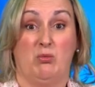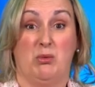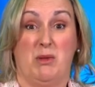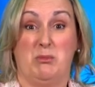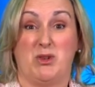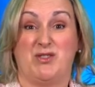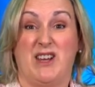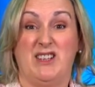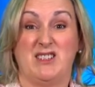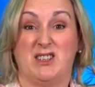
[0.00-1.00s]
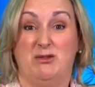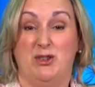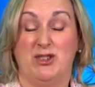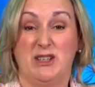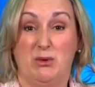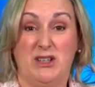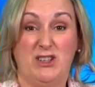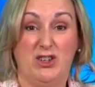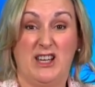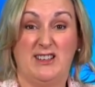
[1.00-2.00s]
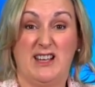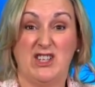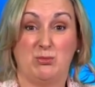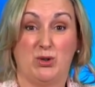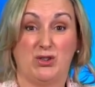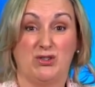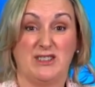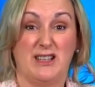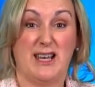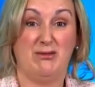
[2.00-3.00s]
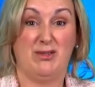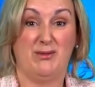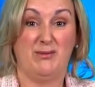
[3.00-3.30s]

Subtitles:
Will members find this confusing when the UK dashboard goes live?